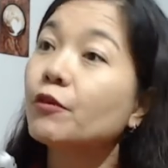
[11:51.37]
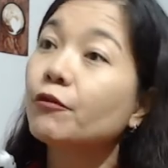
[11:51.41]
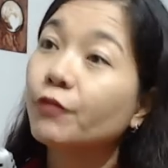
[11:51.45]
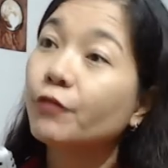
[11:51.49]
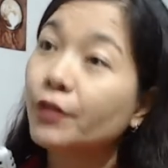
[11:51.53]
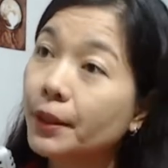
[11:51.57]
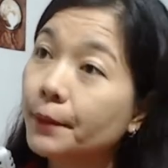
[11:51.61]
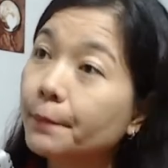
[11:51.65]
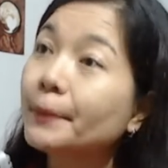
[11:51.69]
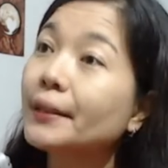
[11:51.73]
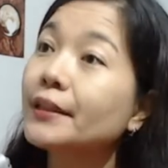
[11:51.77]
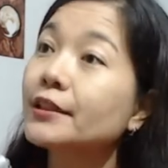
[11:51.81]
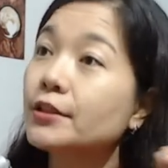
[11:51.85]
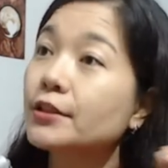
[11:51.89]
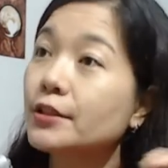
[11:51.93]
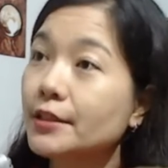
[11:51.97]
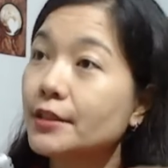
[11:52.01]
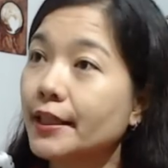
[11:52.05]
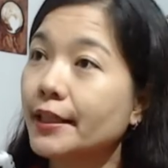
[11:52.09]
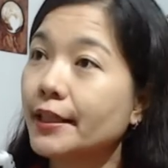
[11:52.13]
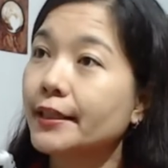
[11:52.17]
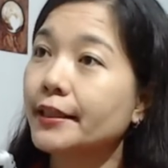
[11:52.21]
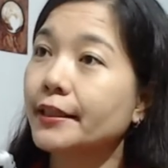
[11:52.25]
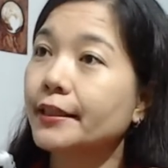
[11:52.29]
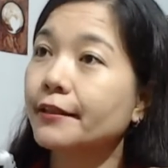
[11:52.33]
Philippine
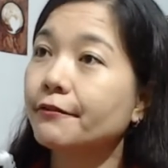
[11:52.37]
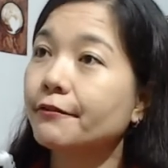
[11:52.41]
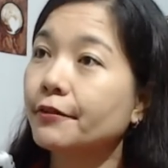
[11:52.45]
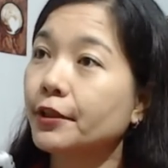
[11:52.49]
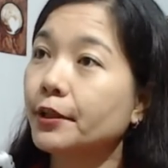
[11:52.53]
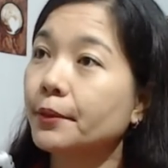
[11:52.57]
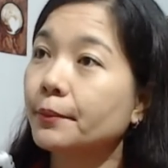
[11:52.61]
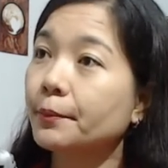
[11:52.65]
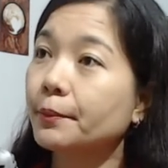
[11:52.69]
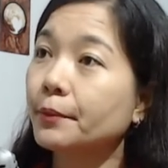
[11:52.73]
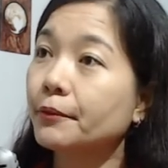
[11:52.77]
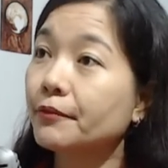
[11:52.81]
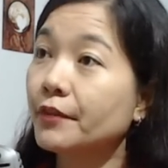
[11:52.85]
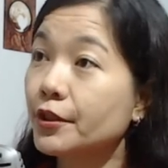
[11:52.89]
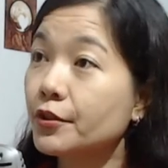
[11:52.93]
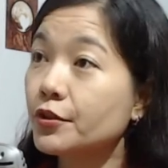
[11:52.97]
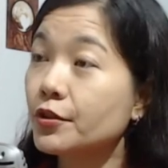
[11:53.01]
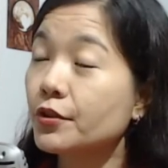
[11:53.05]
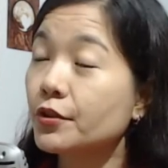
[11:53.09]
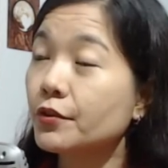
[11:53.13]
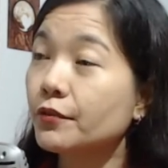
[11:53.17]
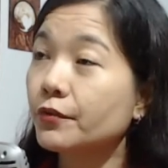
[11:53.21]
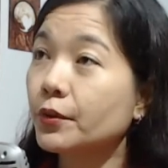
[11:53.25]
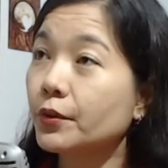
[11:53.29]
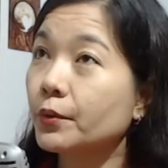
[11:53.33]
Society for the
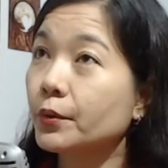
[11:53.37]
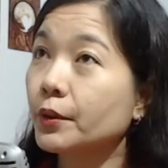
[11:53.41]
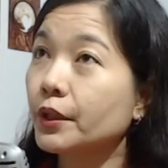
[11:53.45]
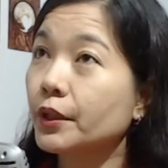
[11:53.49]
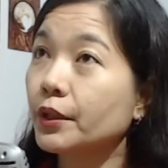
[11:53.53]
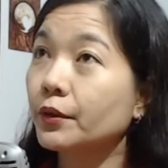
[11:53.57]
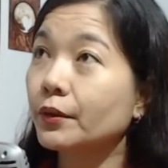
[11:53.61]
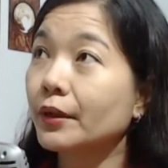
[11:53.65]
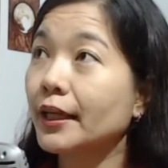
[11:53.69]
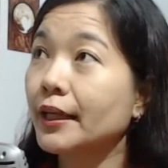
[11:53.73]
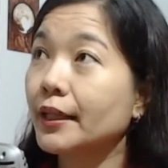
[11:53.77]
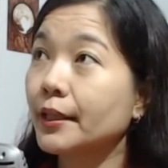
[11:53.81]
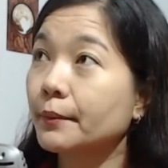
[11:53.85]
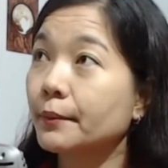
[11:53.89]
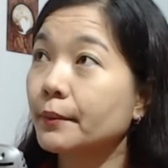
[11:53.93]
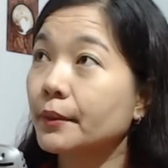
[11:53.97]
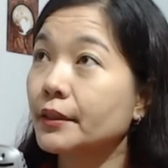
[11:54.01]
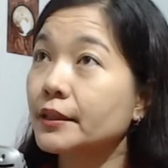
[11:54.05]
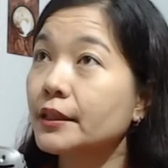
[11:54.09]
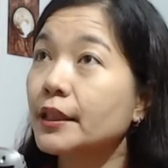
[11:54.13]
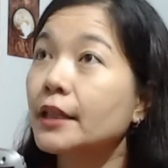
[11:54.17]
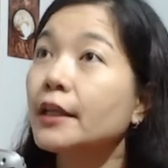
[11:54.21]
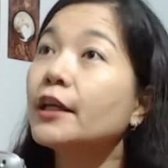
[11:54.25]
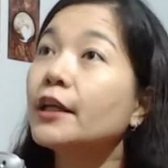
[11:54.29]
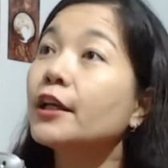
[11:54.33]
Prevention of Cruelty to
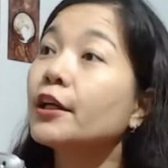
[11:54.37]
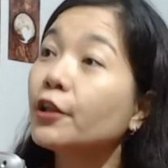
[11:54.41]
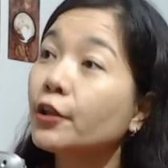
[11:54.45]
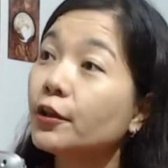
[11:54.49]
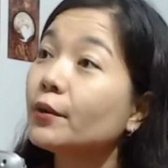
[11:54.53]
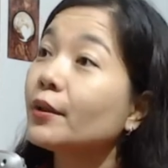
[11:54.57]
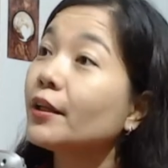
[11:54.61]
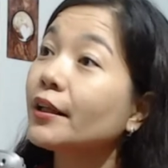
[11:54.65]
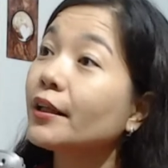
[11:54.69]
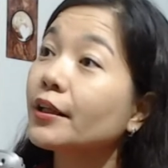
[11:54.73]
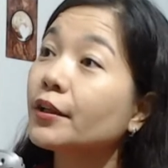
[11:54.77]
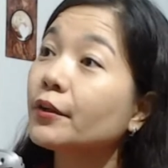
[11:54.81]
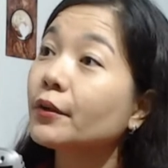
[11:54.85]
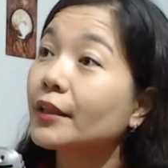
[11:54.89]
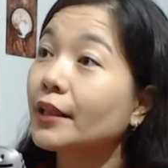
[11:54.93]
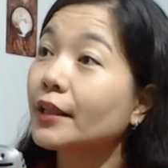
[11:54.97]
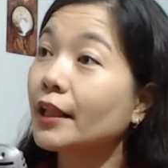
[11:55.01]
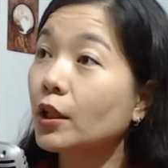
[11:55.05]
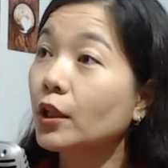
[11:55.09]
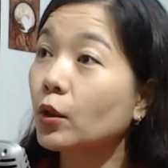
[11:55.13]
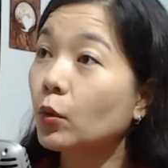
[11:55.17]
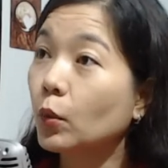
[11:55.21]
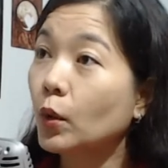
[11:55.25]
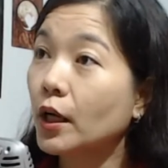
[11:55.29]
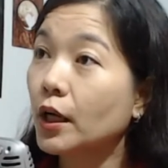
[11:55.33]
Animals. Yun lang yung
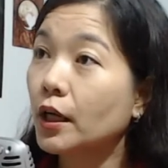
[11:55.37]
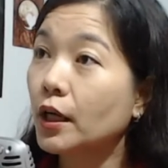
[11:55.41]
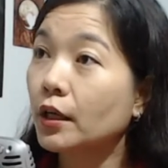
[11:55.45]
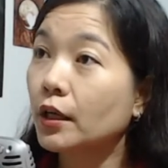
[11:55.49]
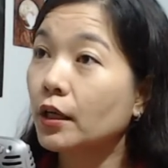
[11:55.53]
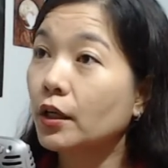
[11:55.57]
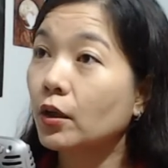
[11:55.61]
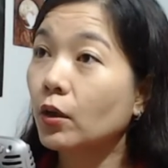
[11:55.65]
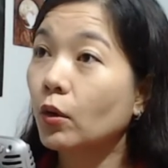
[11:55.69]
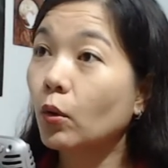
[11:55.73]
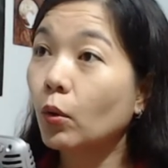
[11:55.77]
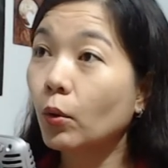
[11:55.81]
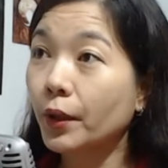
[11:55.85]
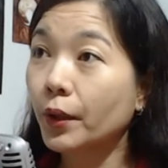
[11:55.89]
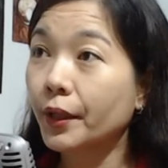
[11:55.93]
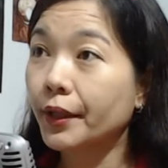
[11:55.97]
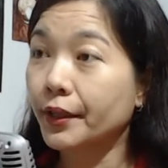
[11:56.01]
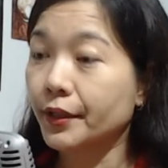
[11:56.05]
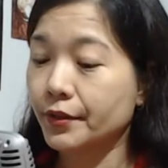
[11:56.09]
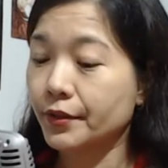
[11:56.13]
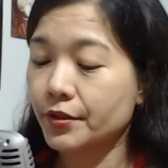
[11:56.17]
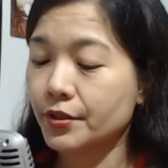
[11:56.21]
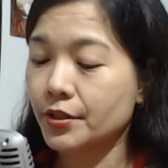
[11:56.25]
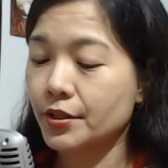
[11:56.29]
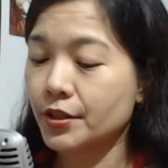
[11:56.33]
dalawa wow.
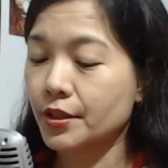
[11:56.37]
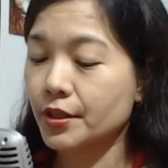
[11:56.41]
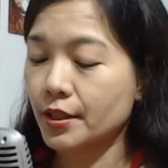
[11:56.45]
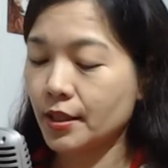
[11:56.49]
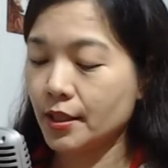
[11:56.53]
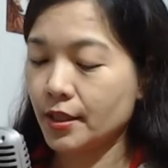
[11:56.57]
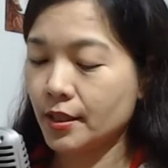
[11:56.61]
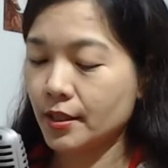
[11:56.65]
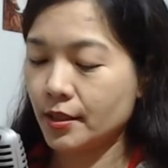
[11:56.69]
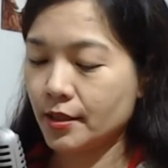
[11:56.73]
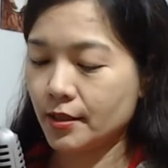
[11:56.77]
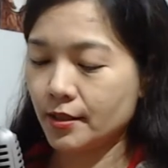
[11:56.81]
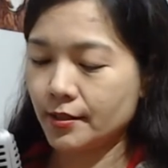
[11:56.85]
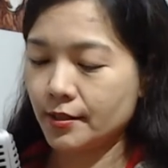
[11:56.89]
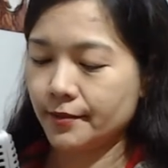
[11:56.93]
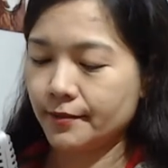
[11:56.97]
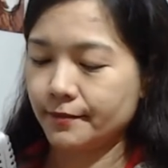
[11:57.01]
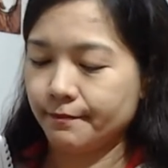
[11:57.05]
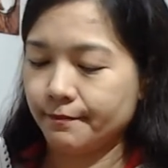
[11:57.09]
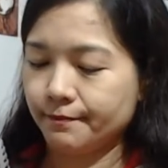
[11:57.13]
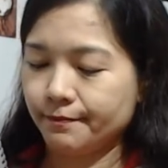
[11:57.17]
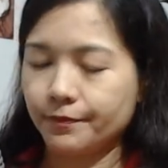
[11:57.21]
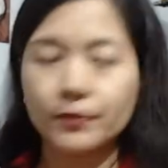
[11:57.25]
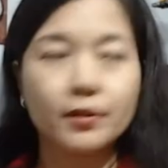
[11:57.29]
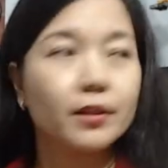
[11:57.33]
words. So,
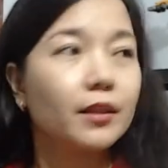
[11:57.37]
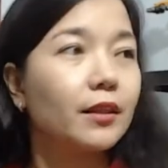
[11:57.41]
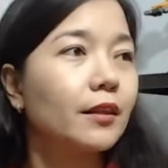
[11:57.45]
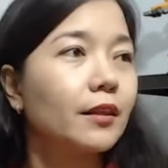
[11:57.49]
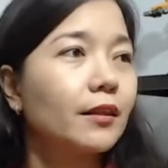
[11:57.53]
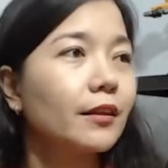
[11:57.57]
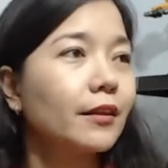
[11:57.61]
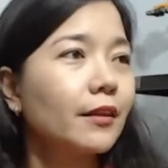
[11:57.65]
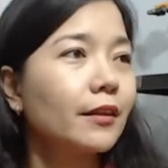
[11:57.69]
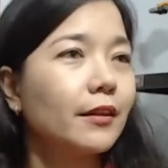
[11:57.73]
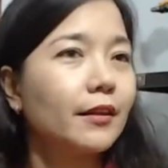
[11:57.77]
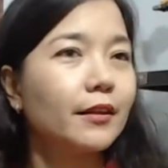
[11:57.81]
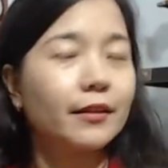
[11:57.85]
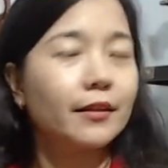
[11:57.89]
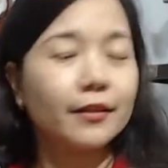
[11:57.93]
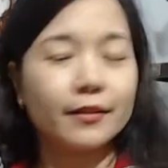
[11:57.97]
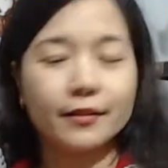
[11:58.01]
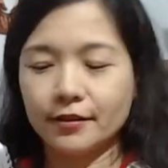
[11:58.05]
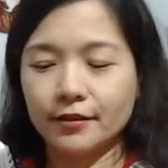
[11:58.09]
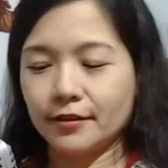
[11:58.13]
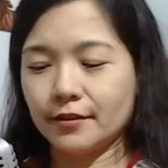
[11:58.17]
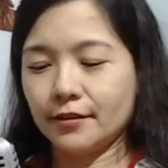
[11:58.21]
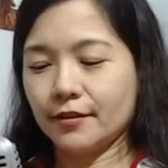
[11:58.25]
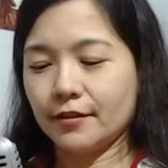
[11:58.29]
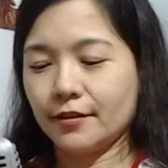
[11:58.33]
as early as nineteen
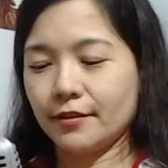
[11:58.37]
oh four